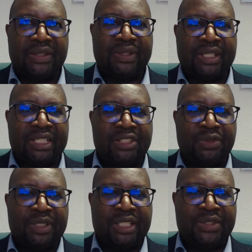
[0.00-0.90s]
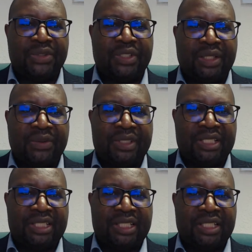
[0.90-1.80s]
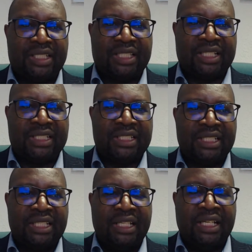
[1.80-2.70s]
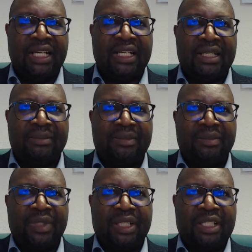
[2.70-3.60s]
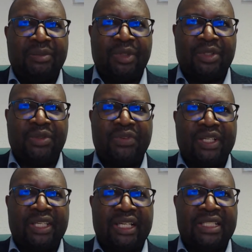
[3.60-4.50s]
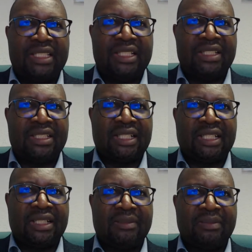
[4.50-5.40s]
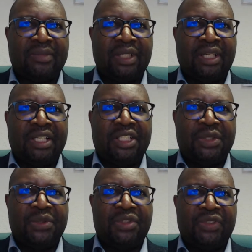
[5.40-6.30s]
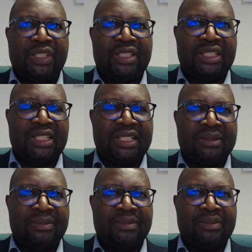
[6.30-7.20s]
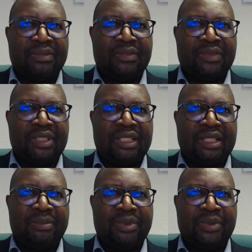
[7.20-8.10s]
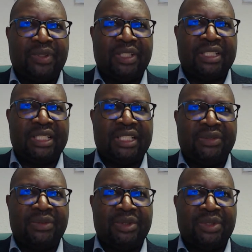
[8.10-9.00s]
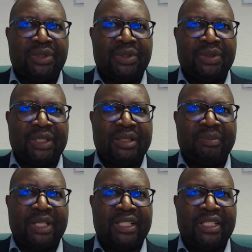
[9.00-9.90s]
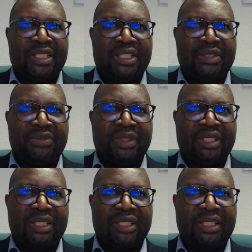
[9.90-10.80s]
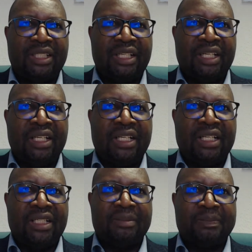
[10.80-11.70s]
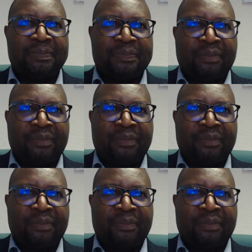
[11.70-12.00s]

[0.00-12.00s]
now agreed to and issued the concession, is that in most of the cases, children are put on the 10-year route or are punished for the um,